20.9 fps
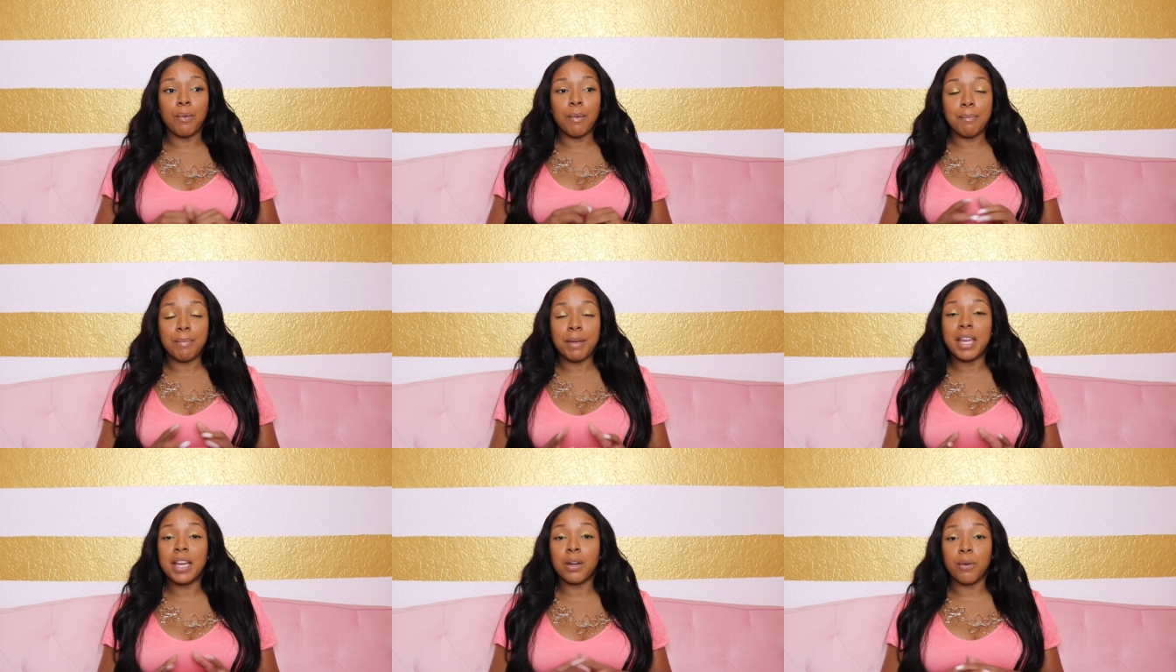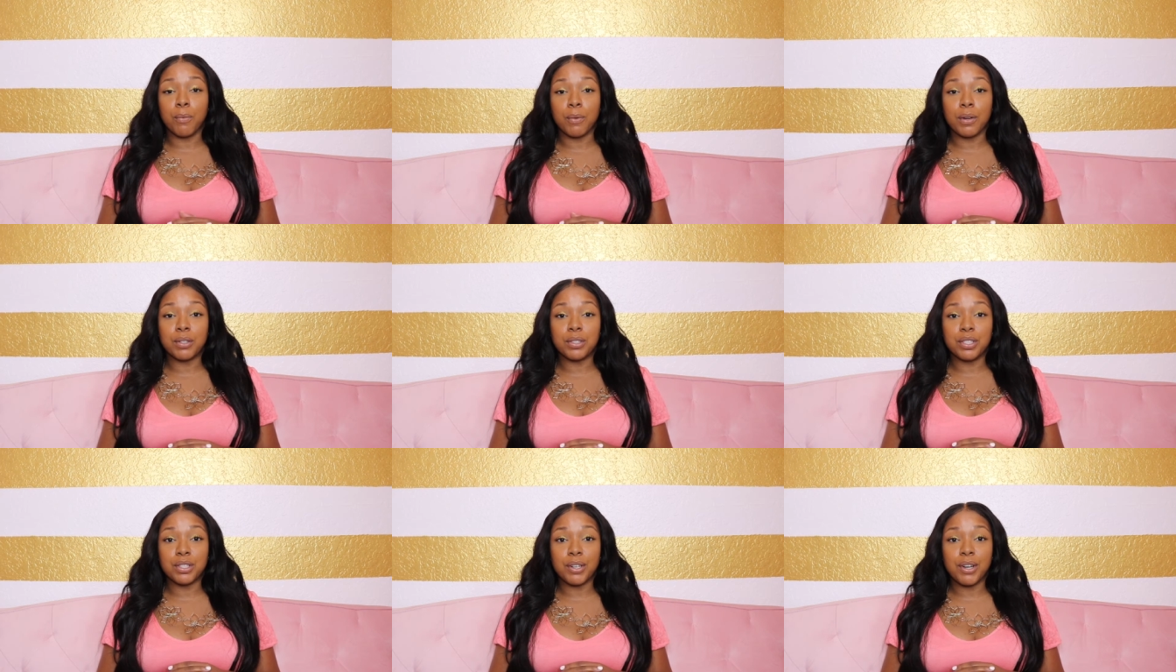being a
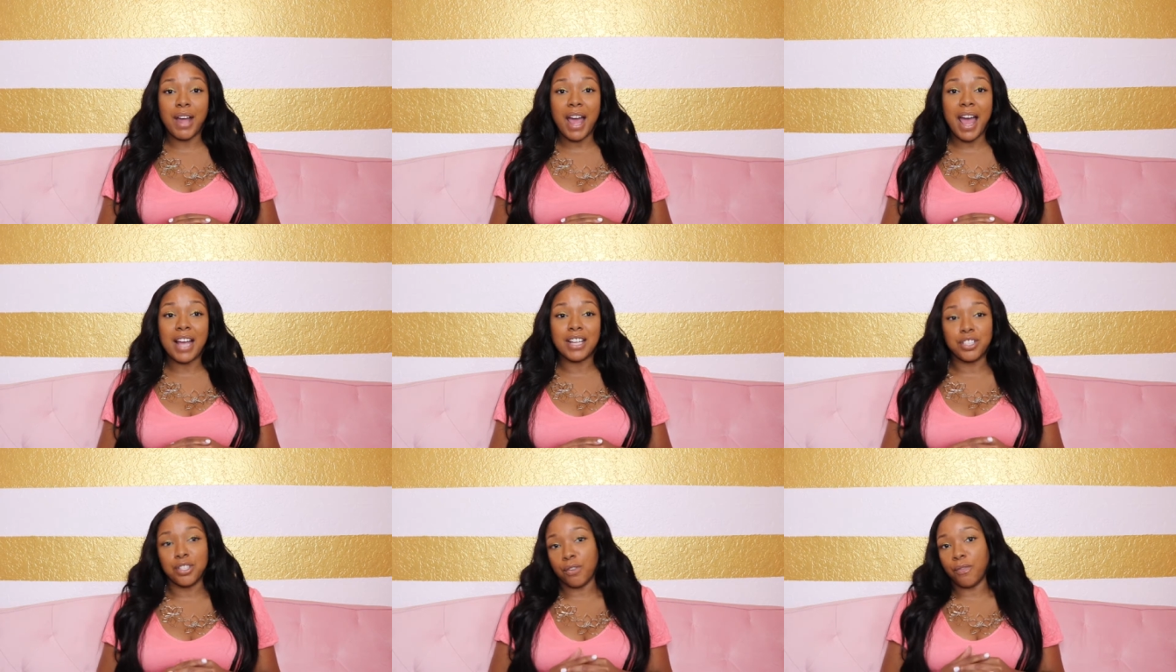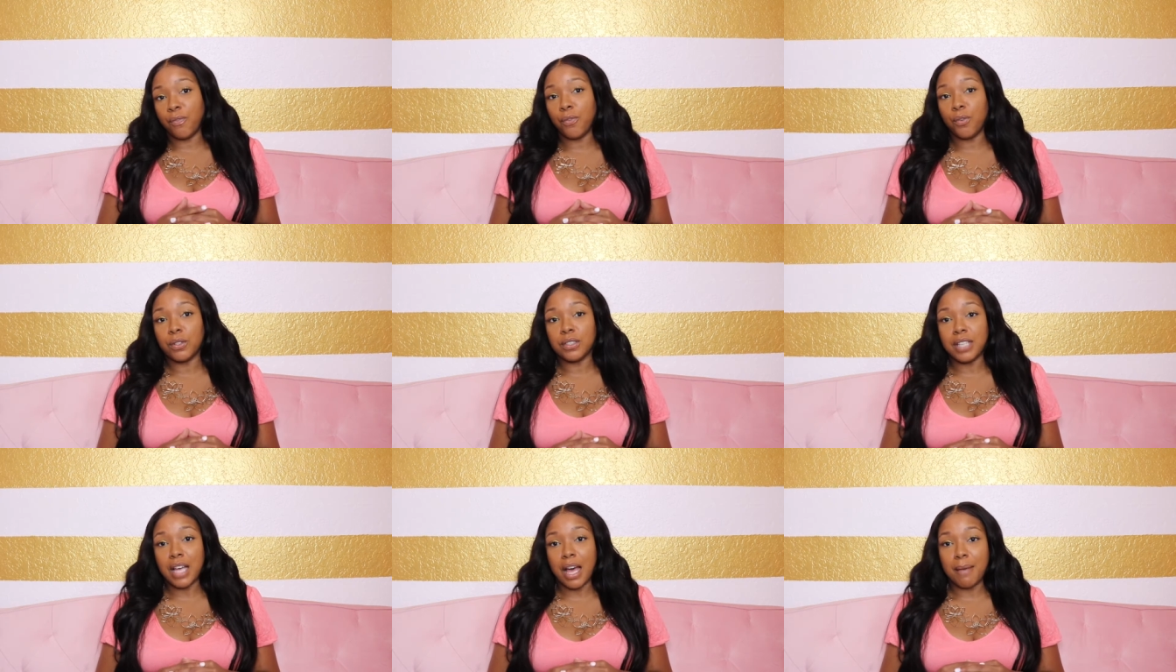realtor as your
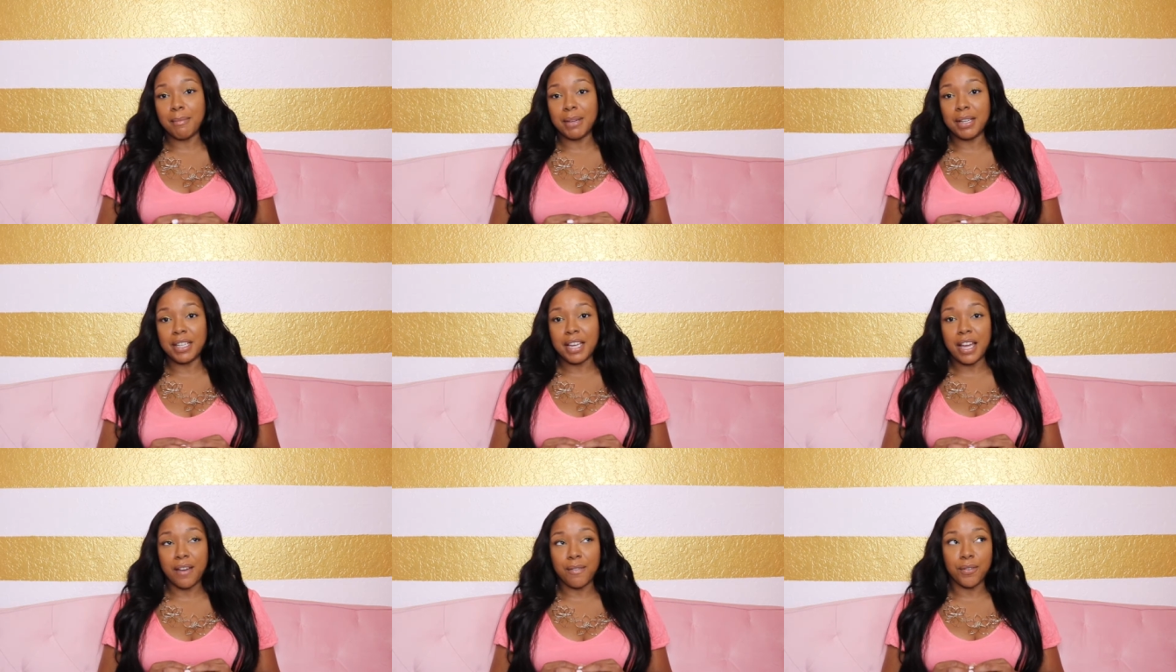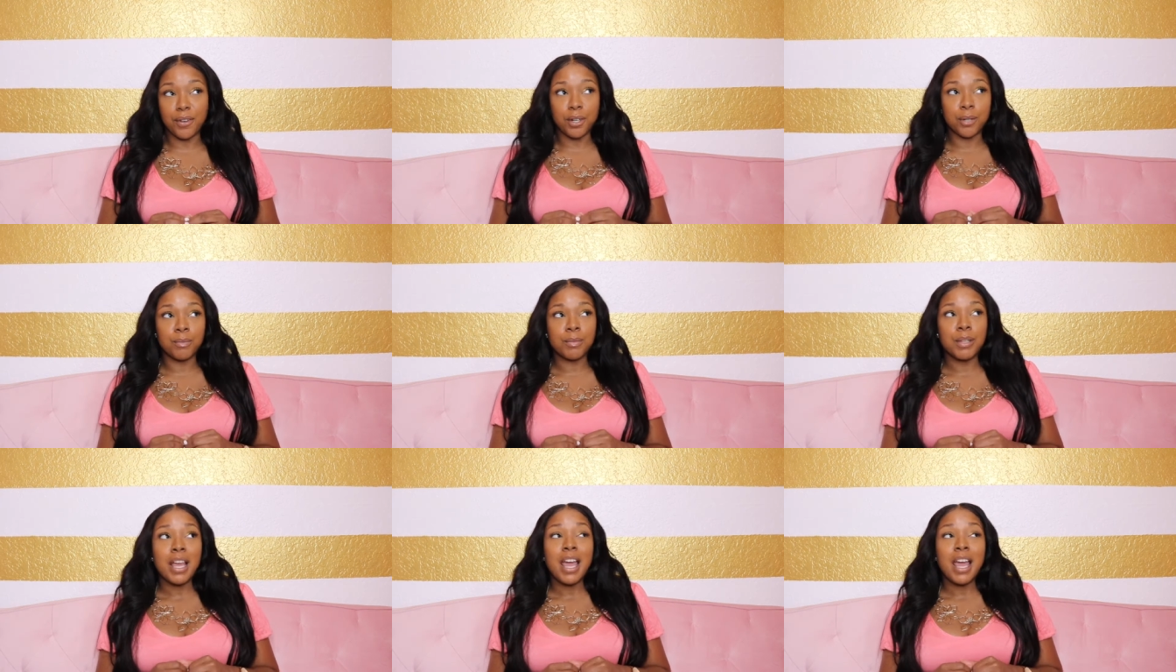full-time endeavor.